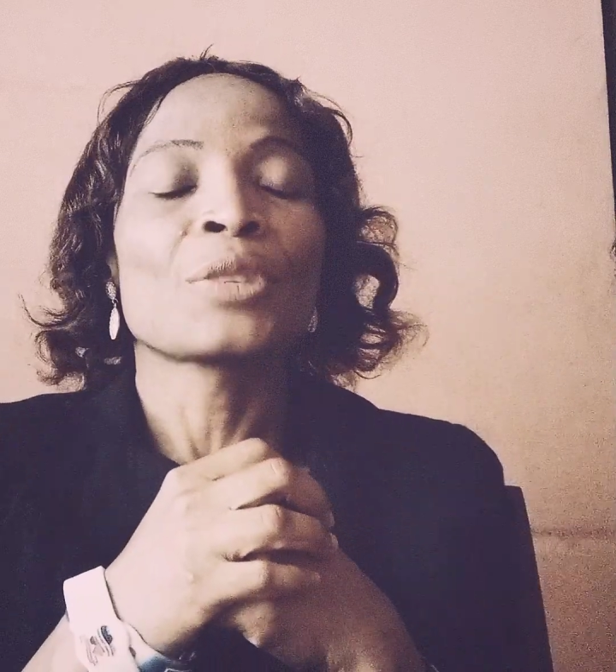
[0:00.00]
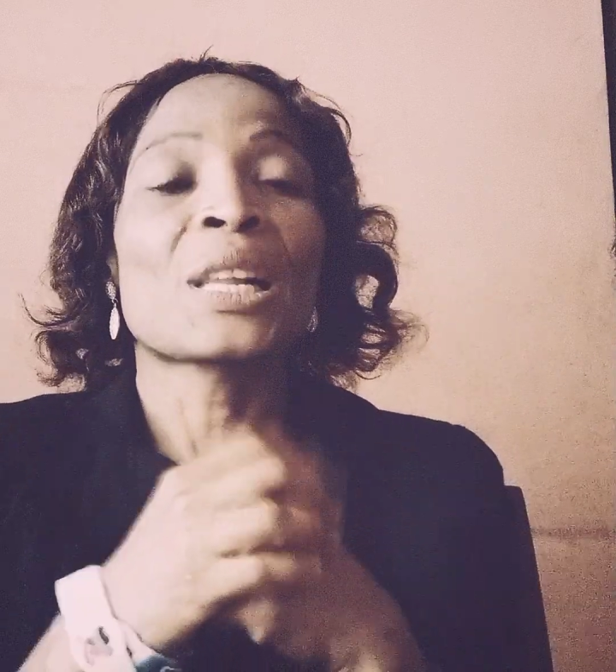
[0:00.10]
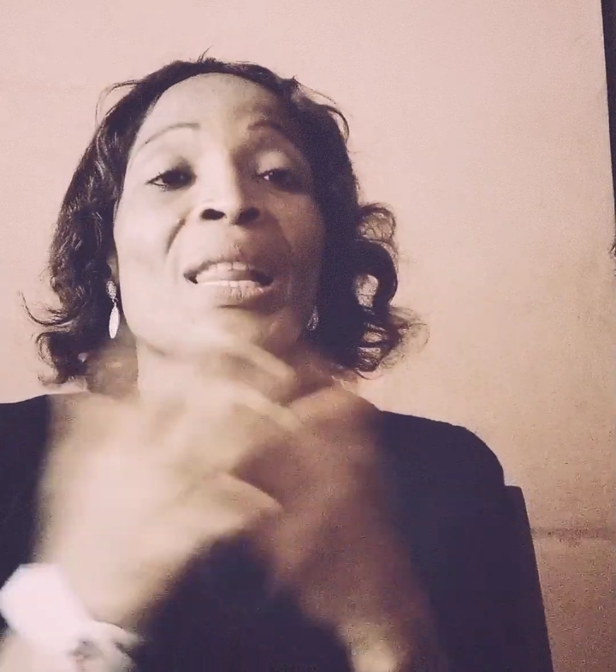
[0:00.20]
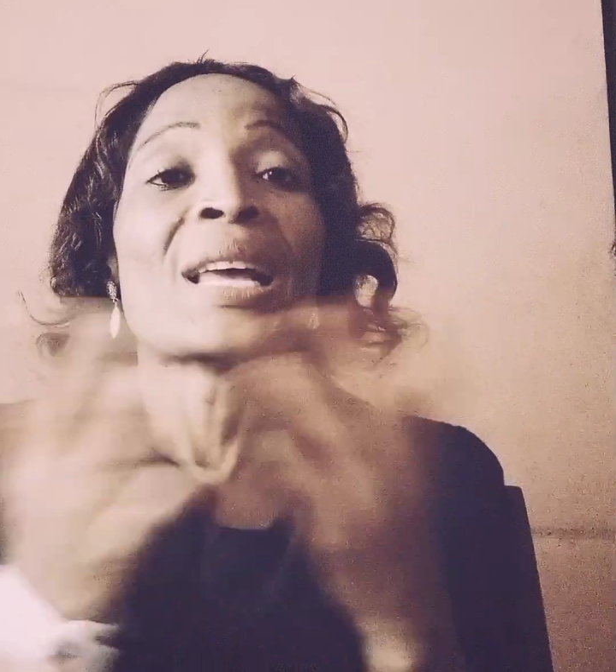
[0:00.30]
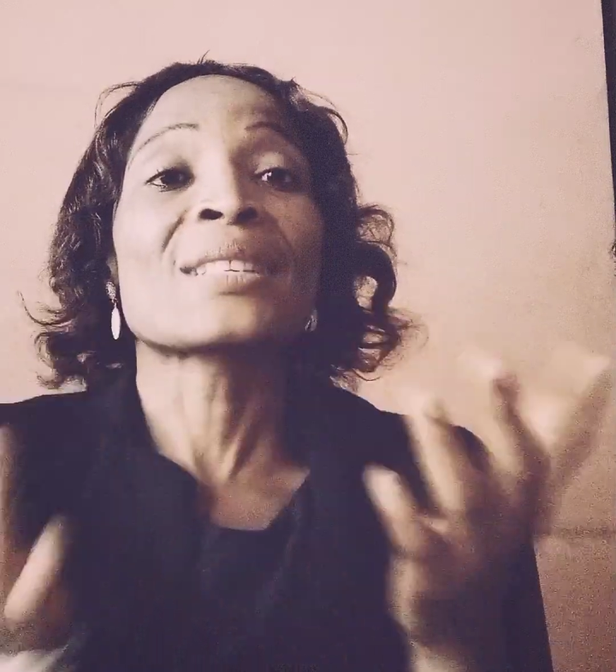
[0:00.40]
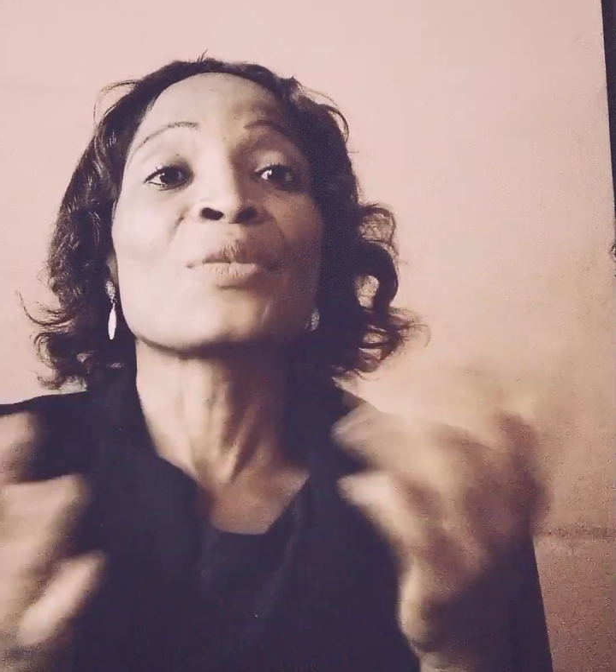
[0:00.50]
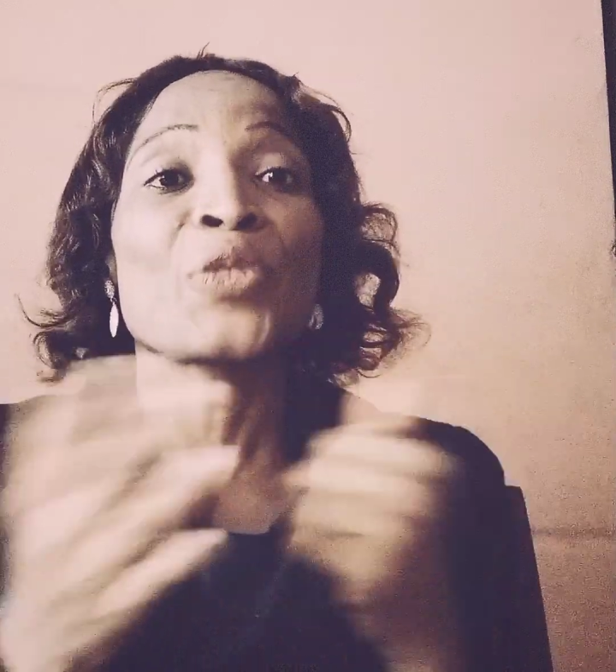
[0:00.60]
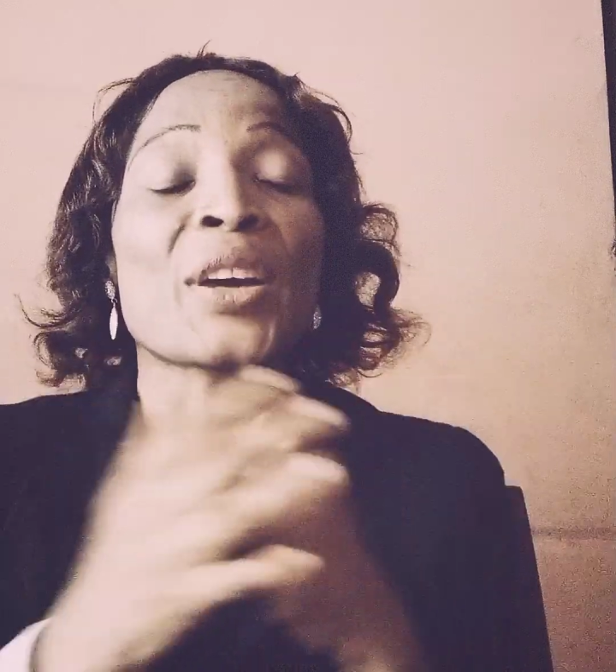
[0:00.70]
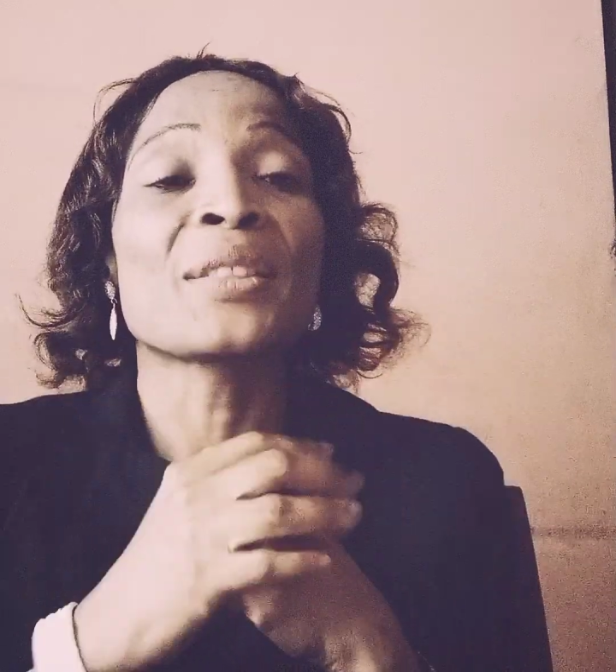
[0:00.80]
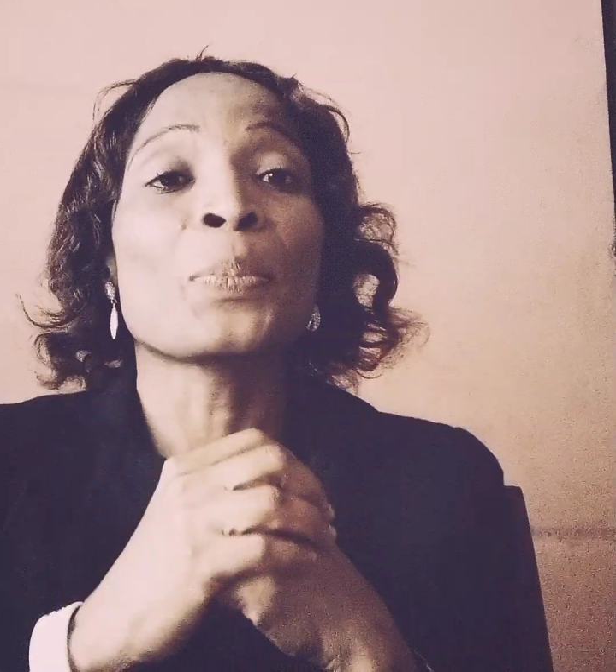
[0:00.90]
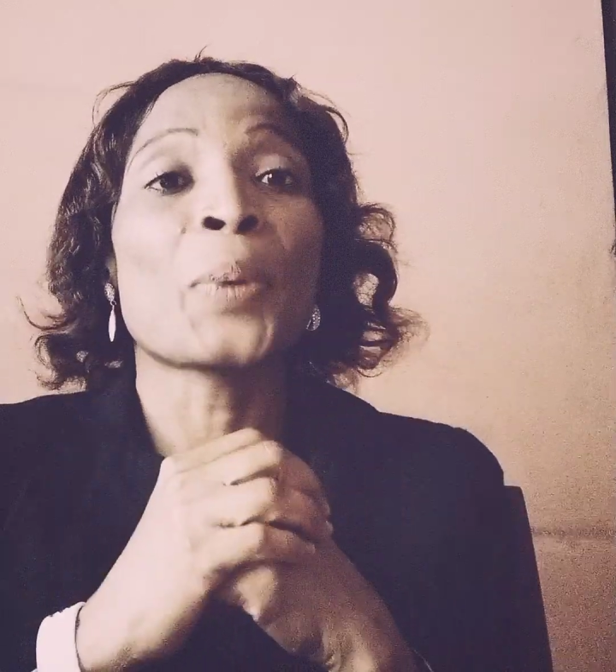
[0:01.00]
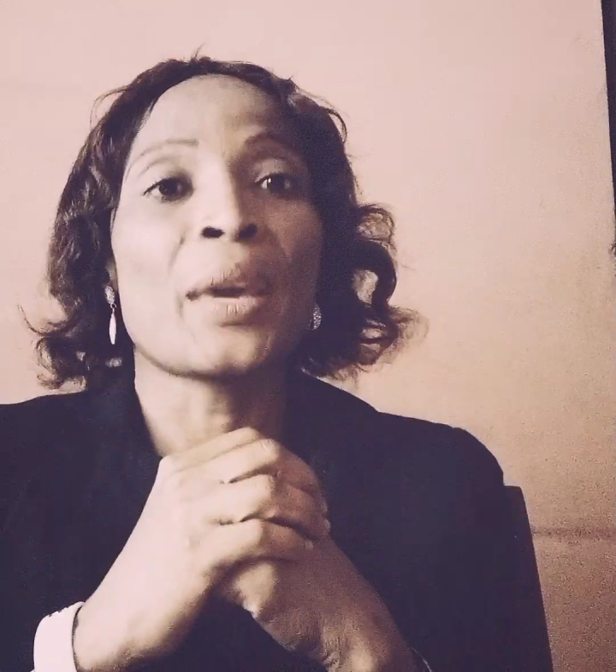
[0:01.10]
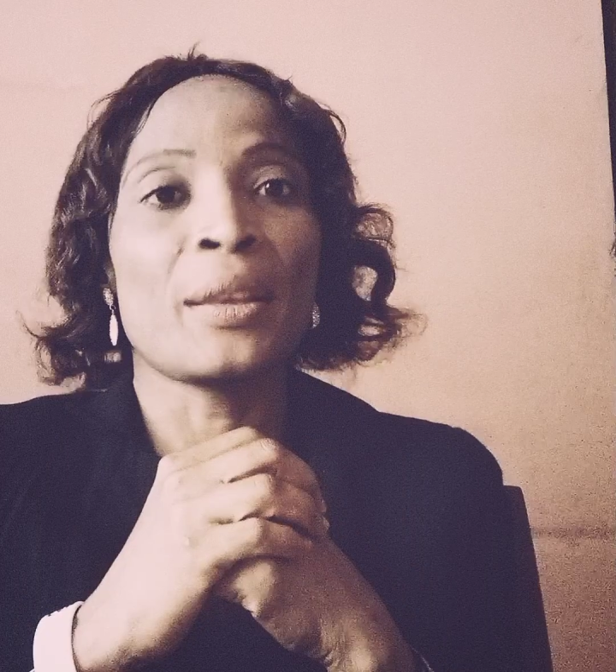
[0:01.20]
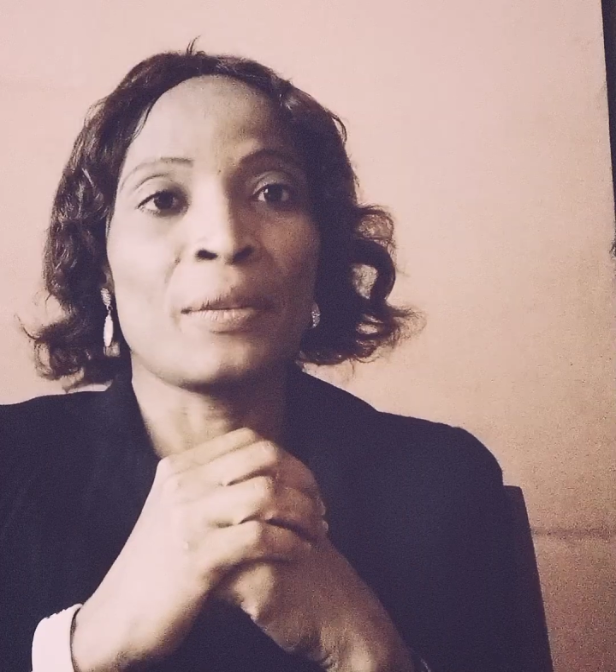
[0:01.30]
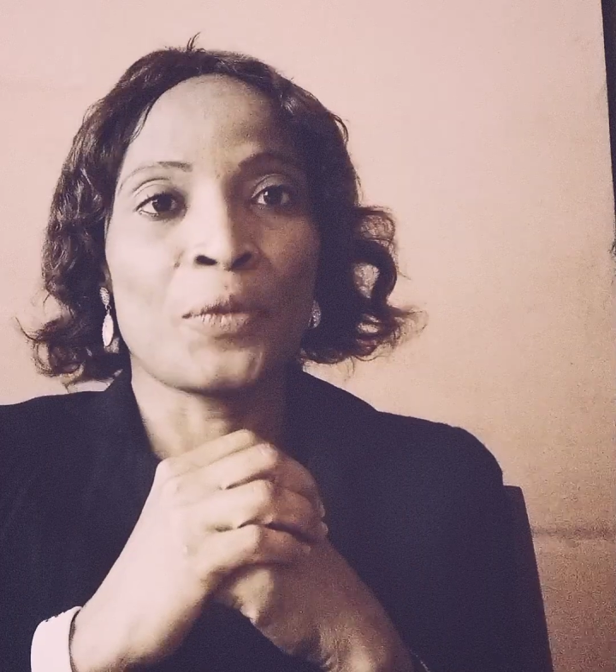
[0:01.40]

classify the pain